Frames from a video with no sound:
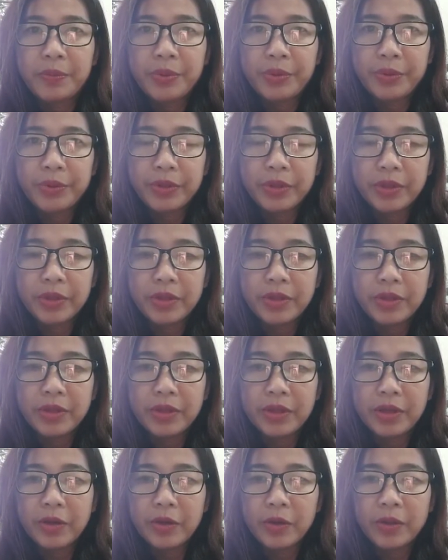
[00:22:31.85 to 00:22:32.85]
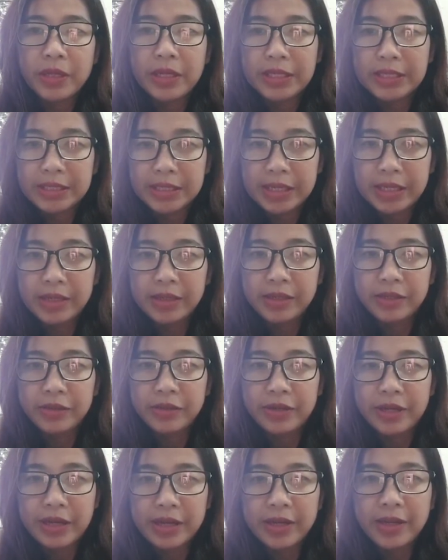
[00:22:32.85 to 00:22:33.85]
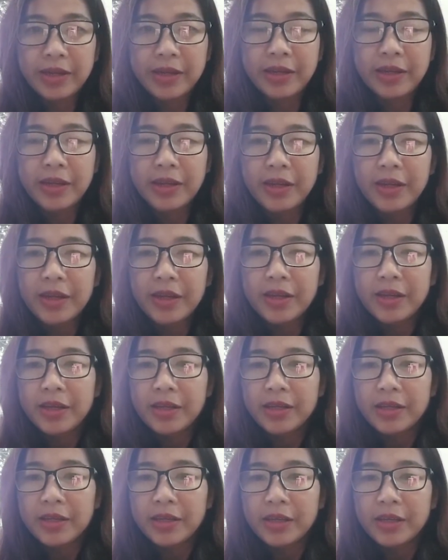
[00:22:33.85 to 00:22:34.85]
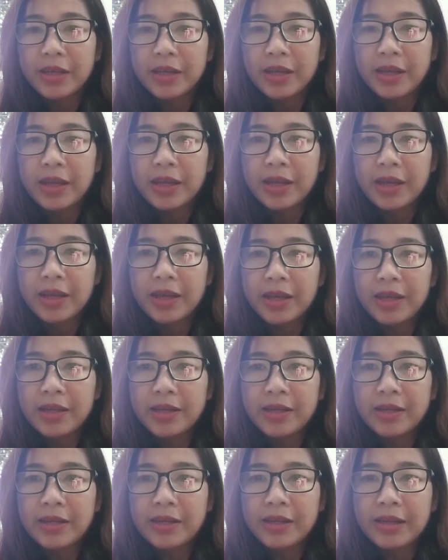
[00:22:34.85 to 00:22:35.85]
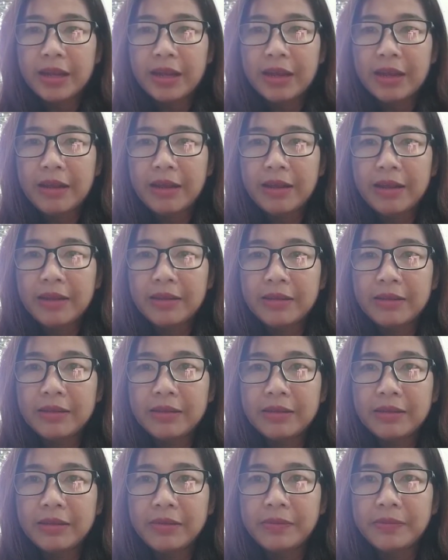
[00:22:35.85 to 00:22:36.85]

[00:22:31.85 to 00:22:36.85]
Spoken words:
put all his thing together, and then